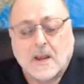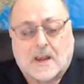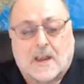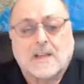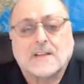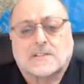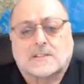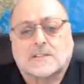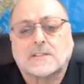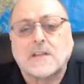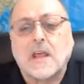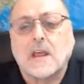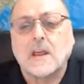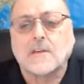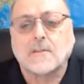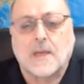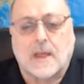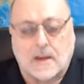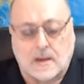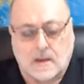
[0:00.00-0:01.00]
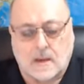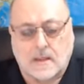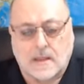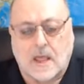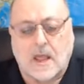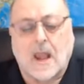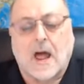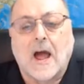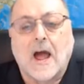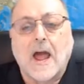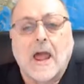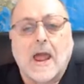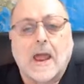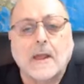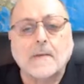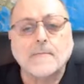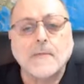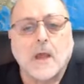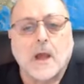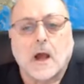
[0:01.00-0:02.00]
Let's say that that
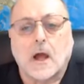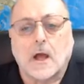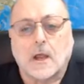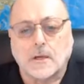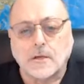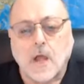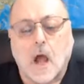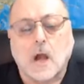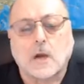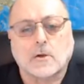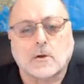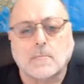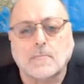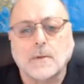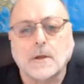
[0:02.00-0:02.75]
I, uh, Dr.